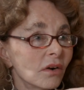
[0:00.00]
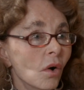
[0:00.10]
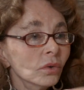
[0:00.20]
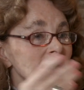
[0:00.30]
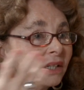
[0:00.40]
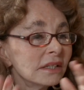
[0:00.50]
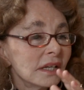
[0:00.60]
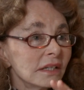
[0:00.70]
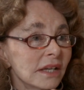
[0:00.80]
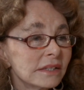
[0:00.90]

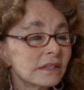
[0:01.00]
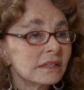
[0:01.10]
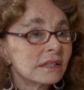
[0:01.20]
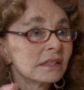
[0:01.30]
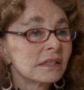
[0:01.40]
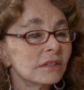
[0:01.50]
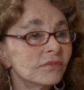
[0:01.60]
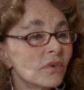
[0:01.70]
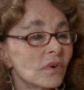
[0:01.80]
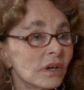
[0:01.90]
only has existed
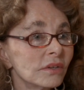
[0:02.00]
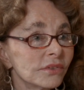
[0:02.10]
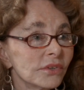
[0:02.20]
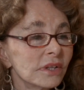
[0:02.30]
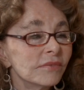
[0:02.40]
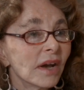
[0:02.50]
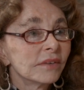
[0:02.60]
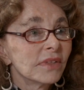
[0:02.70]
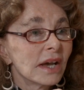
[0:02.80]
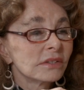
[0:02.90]
for
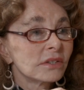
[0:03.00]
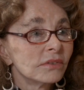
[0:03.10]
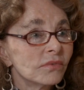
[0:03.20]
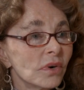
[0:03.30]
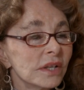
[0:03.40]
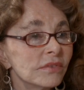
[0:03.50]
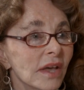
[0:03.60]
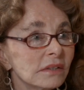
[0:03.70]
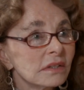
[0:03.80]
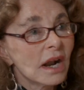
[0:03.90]
35,000 or
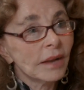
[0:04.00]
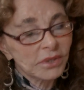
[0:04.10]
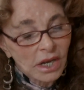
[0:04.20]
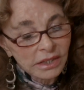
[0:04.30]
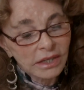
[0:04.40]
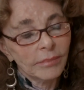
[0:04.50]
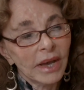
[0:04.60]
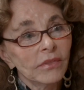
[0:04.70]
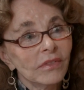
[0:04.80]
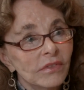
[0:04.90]
40,000. Now, I'm talking
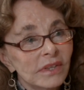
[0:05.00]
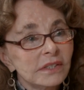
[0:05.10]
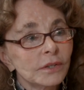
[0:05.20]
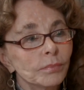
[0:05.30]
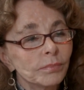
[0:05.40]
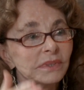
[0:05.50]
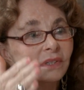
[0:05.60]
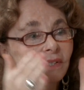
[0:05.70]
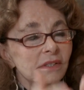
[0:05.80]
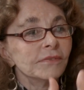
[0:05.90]
about this
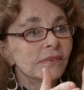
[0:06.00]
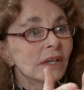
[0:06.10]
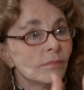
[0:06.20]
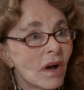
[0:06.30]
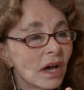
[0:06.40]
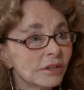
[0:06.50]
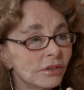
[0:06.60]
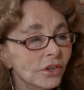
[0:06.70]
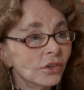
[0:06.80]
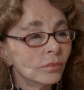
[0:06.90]
specific
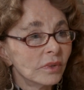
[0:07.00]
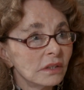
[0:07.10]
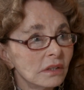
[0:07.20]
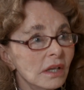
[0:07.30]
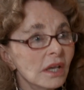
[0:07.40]
modern human.